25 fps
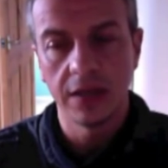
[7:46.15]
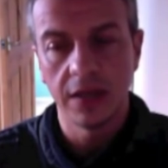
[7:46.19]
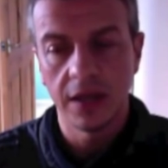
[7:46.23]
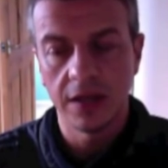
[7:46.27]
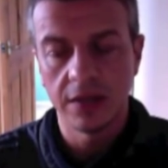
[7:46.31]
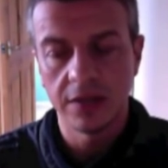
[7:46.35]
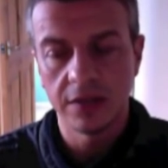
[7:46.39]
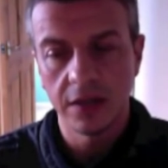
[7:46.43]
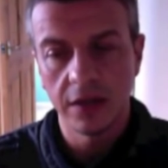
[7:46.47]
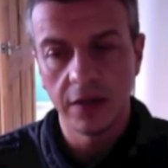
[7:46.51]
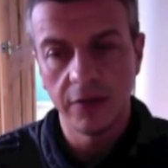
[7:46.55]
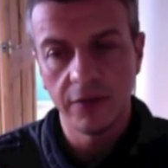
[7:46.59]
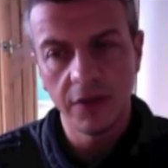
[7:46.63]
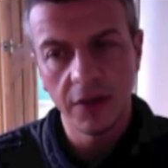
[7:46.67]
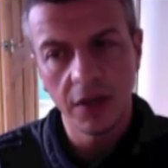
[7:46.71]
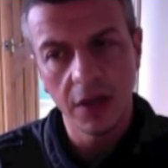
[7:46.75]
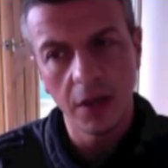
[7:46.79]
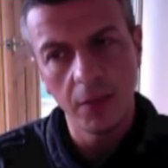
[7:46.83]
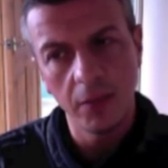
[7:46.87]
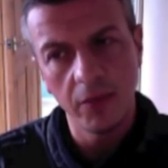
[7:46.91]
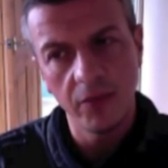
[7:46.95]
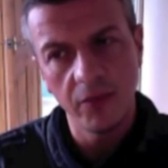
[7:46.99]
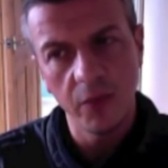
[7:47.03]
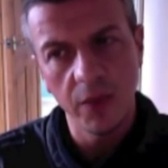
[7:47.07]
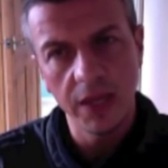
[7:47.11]
And a
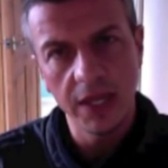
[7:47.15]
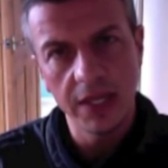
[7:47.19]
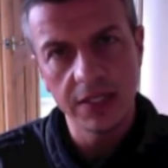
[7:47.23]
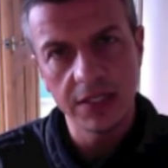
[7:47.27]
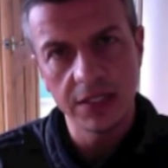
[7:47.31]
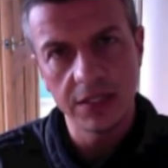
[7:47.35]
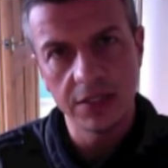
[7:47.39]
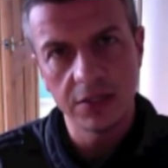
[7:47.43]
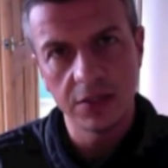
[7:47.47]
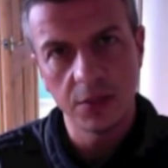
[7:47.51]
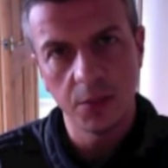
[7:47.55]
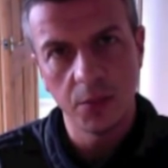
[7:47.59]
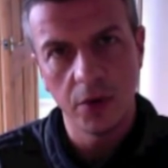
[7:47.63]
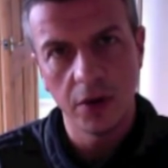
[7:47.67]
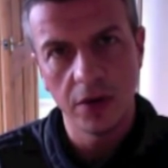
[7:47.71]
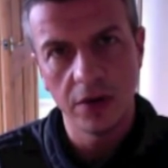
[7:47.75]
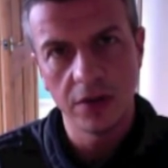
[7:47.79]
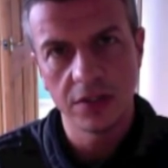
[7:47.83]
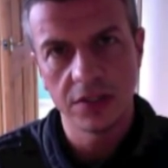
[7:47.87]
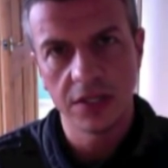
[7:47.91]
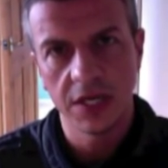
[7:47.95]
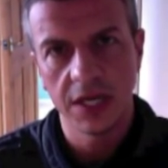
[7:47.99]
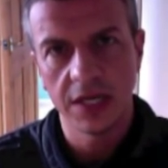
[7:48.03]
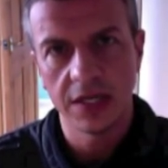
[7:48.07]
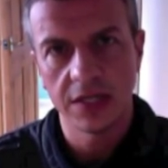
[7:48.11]
couple of weeks into the
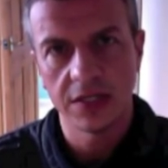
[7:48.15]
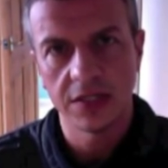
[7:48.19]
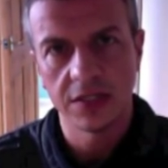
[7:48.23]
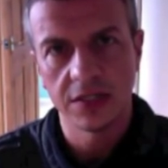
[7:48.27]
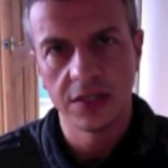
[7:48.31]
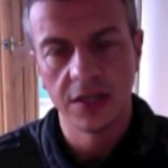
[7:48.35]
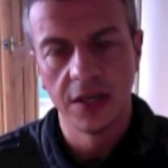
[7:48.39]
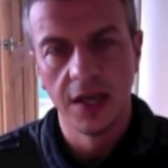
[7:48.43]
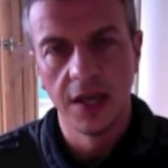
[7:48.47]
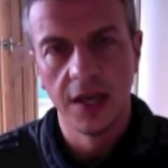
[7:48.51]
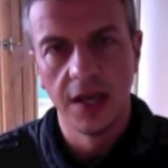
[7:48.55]
process,